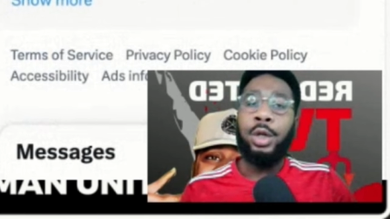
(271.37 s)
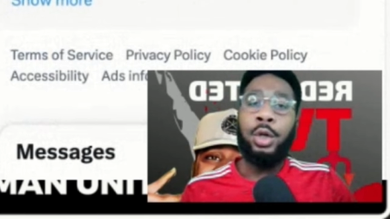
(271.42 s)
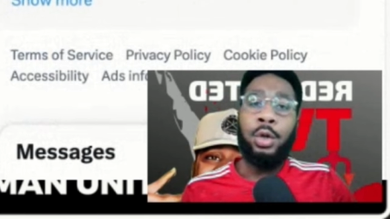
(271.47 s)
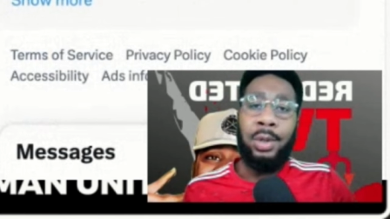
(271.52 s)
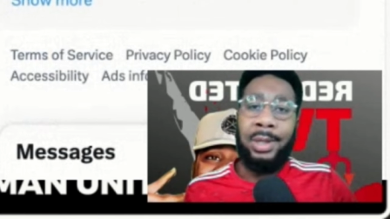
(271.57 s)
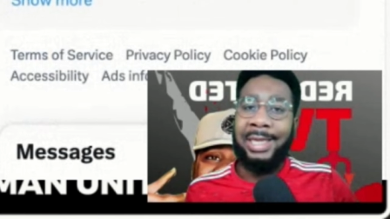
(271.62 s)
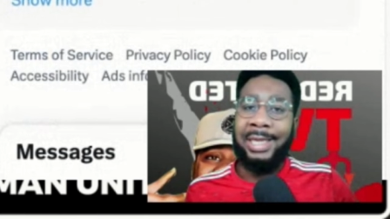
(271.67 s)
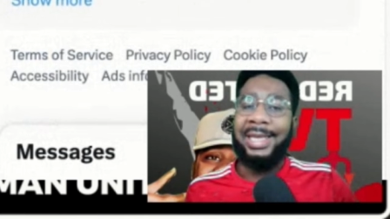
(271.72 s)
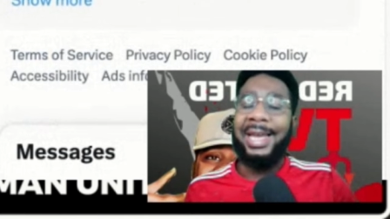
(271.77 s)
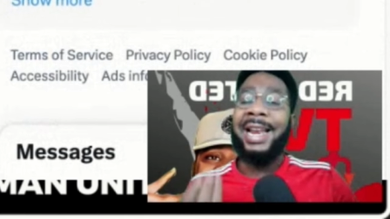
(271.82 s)
you
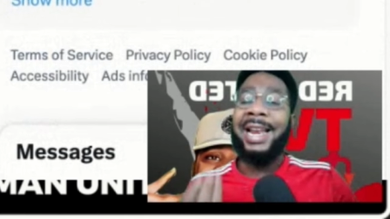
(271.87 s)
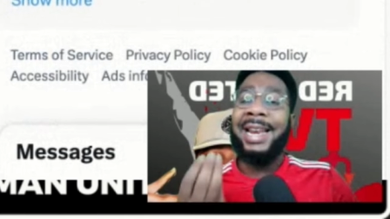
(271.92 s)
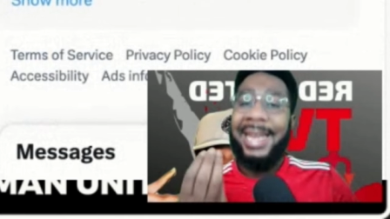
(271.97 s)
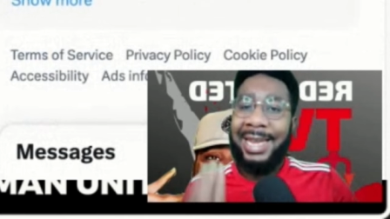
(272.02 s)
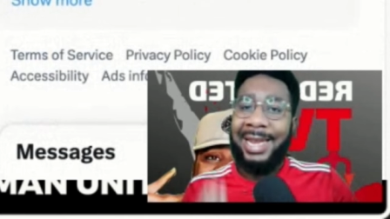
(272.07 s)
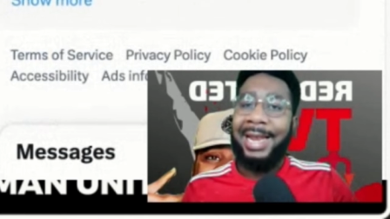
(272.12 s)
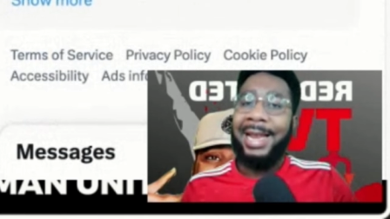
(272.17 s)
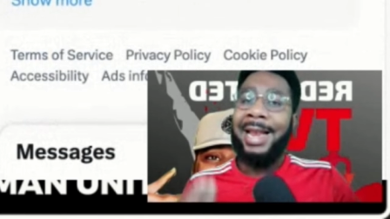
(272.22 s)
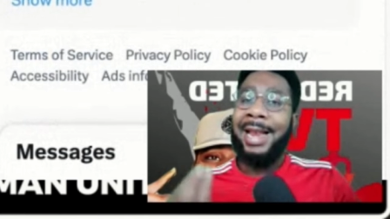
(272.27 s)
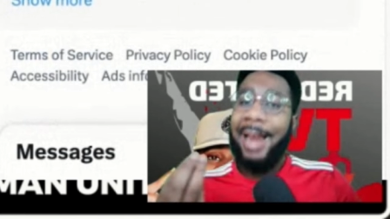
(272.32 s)
need.
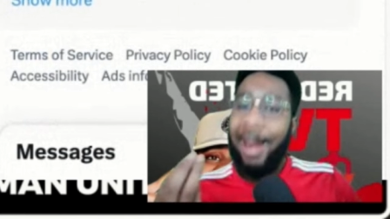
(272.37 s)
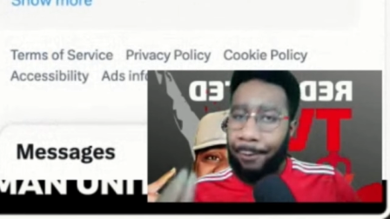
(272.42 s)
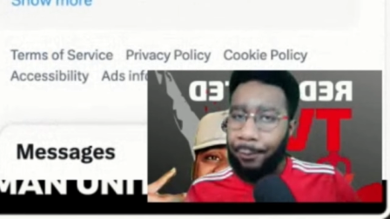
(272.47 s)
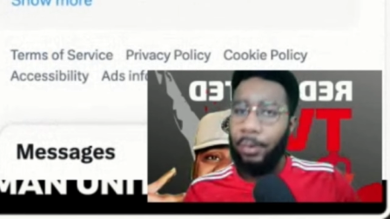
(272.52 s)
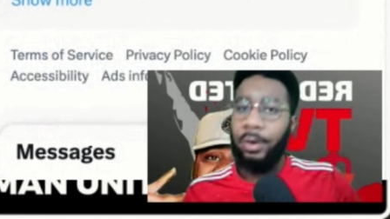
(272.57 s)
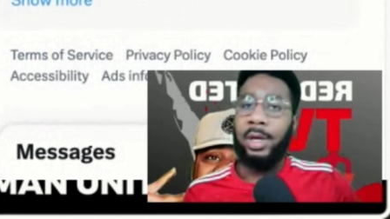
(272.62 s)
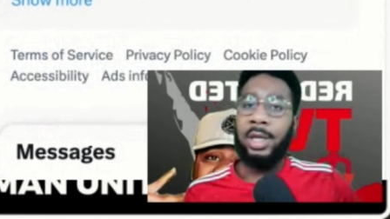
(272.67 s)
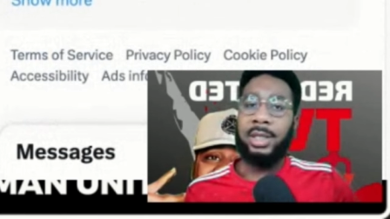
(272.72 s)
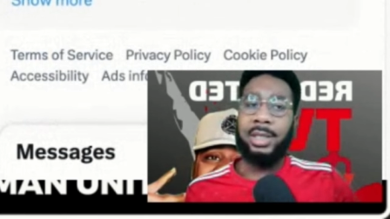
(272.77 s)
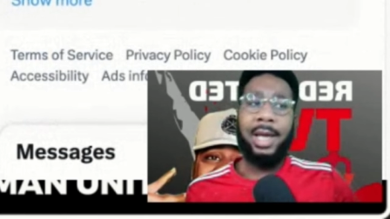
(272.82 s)
Elite
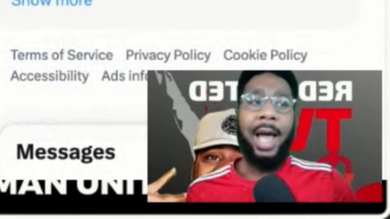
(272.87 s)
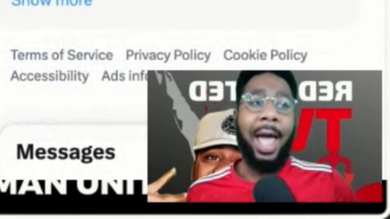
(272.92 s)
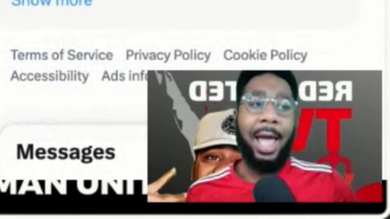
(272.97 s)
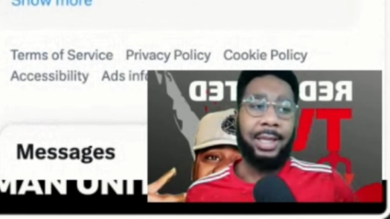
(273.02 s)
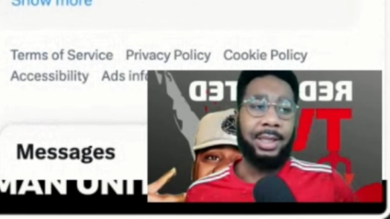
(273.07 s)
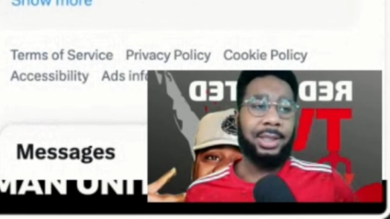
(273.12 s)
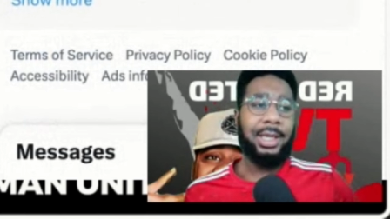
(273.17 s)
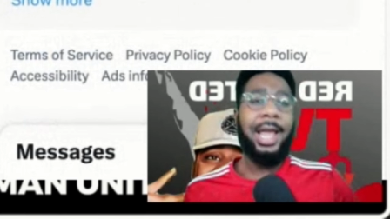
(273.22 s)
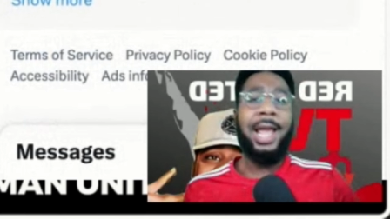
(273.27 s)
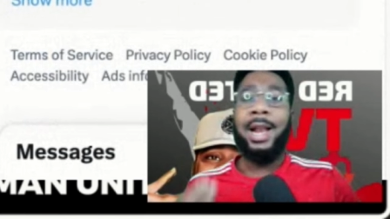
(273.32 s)
levelness,
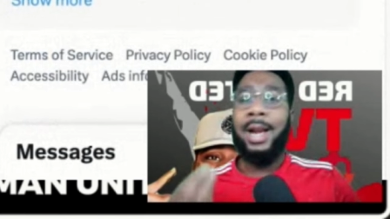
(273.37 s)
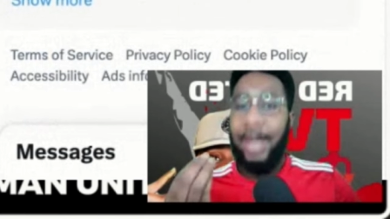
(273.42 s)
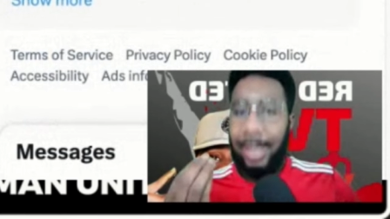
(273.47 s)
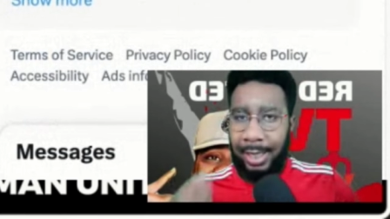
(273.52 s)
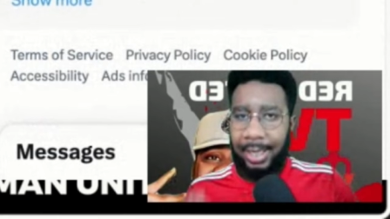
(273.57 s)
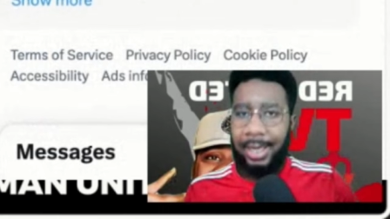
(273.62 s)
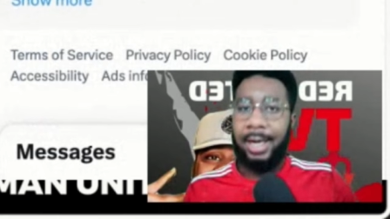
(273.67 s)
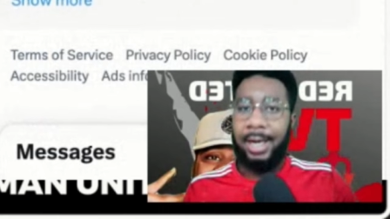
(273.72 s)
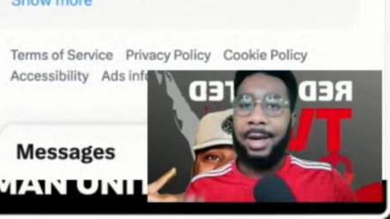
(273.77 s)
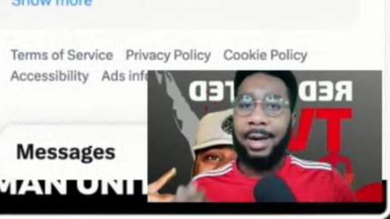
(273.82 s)
guys.
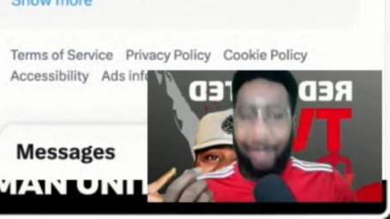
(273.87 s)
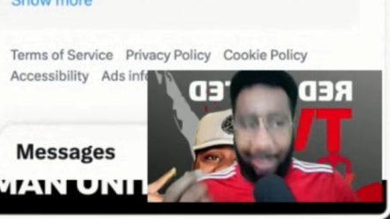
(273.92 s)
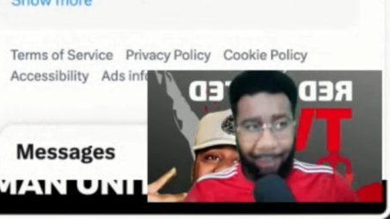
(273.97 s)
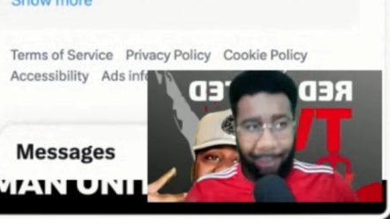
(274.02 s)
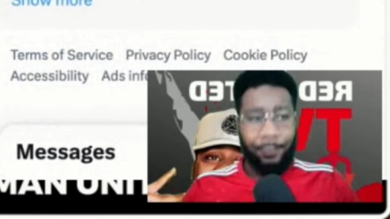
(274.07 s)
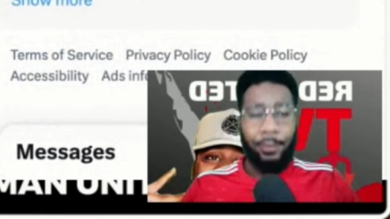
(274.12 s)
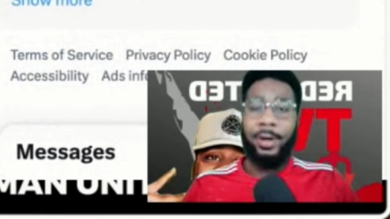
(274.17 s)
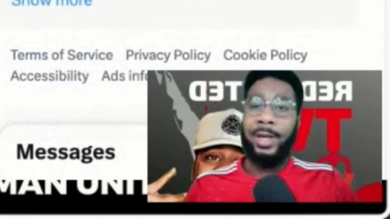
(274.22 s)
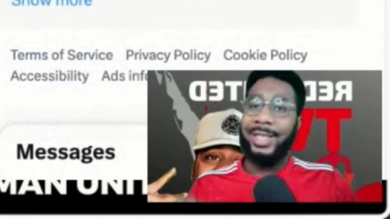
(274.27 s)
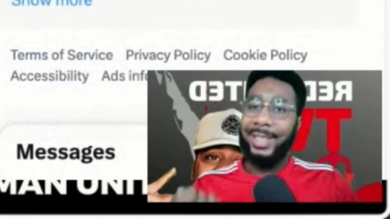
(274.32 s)
Elite
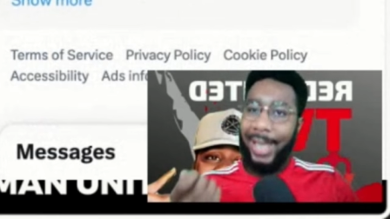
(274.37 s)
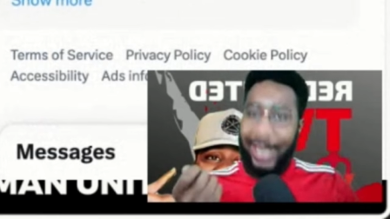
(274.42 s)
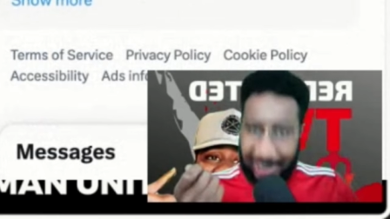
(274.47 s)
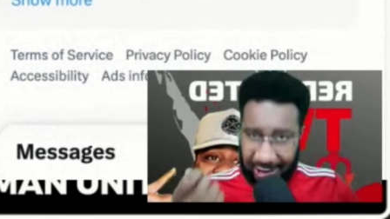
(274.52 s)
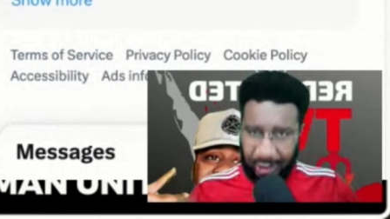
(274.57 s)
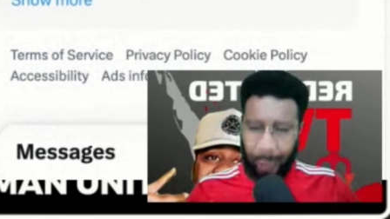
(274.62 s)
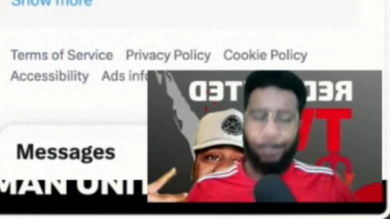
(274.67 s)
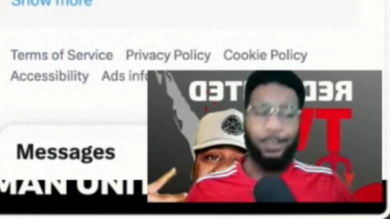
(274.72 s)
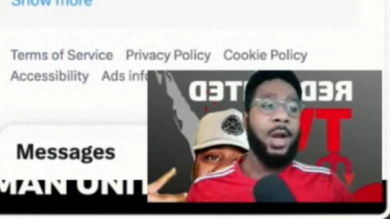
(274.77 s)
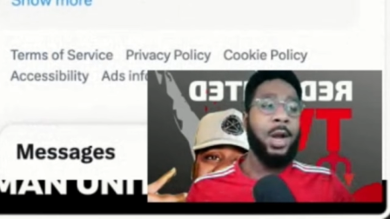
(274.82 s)
levelness
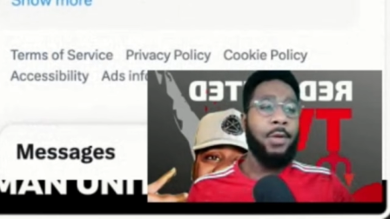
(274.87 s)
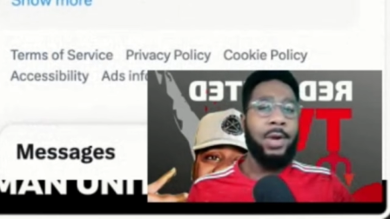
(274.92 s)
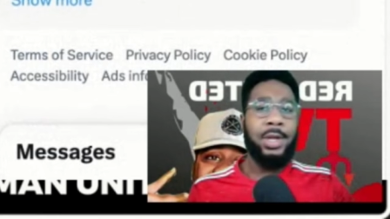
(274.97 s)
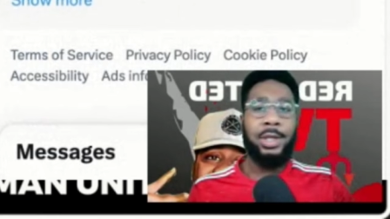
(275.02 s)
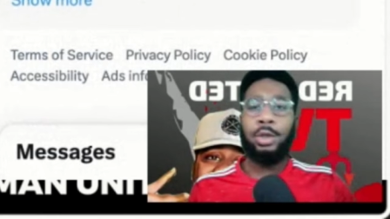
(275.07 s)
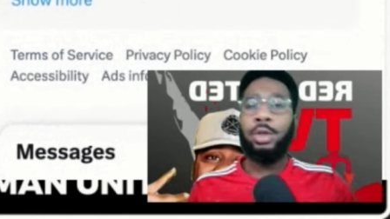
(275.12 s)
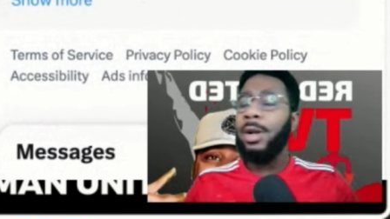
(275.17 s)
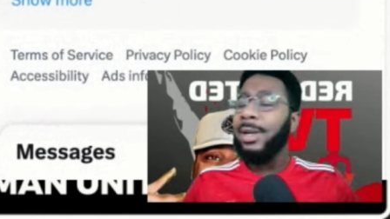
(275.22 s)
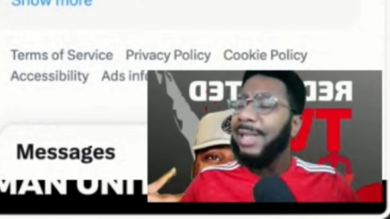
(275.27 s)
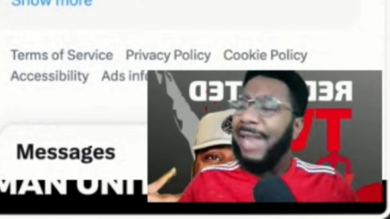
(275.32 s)
experience.
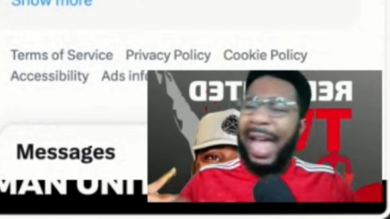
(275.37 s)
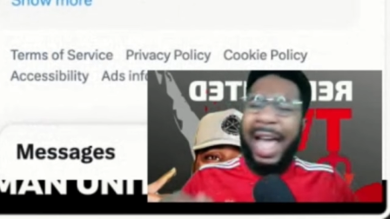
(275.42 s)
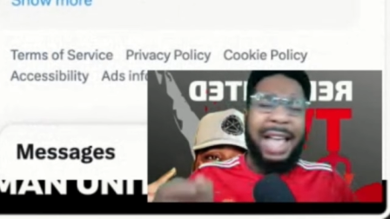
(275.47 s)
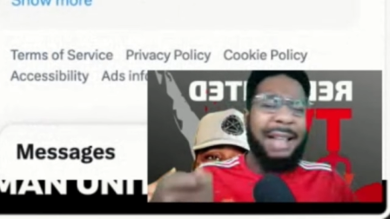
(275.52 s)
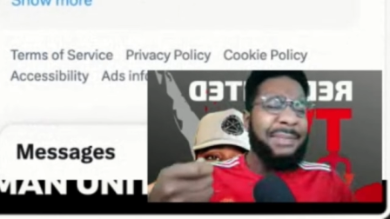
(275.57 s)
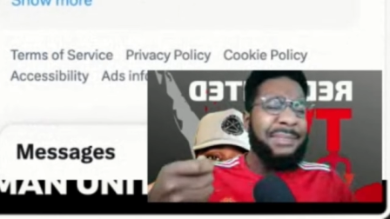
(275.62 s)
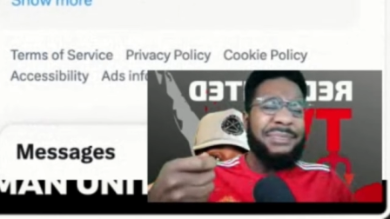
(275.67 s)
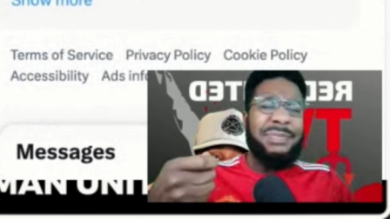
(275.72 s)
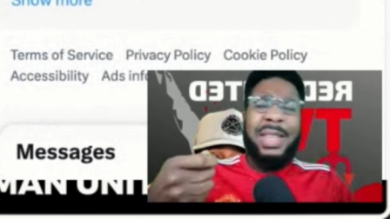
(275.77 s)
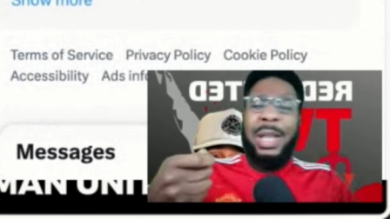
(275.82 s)
Not that
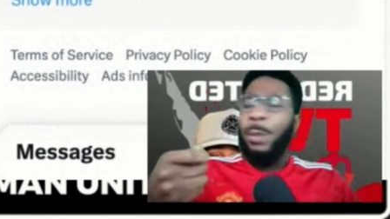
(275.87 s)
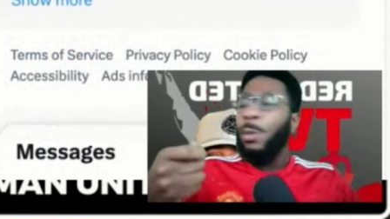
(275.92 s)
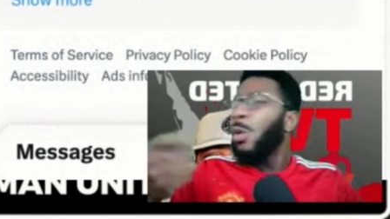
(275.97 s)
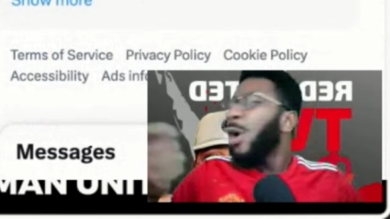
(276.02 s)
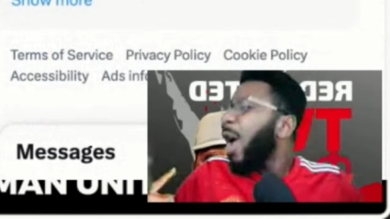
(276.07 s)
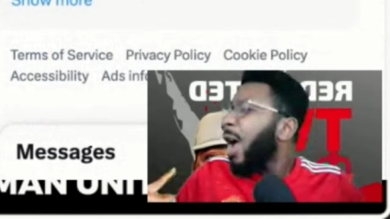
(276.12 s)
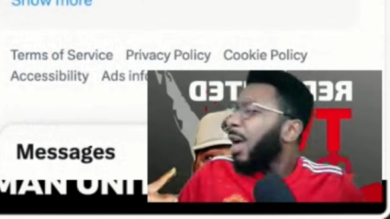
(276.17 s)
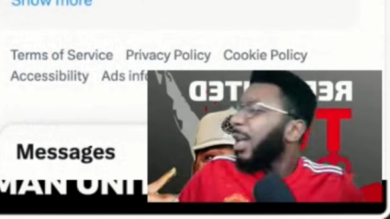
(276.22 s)
work